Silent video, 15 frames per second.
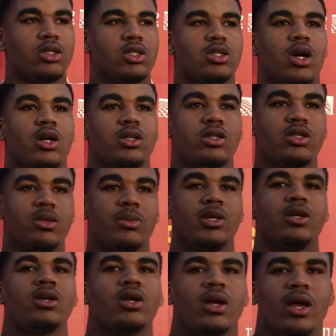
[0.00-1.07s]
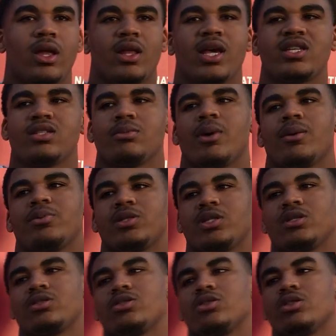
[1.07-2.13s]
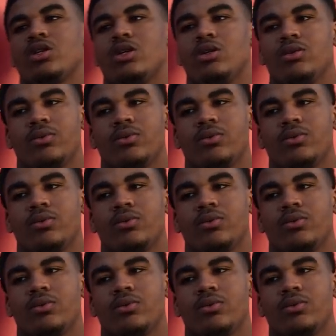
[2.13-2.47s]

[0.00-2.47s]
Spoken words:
talking to me, and they see my potential, so